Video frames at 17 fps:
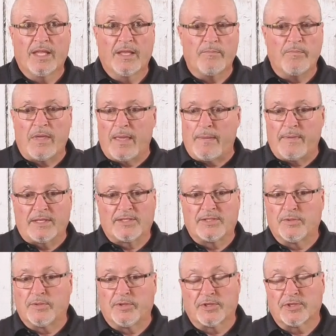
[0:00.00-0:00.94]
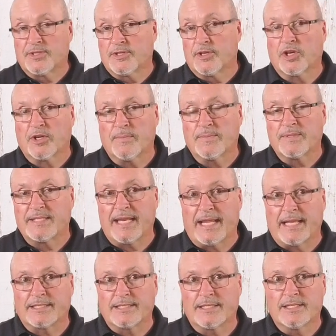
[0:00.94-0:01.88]
Maybe it's through your
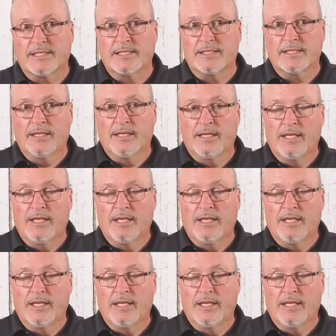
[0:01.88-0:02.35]
circumstances.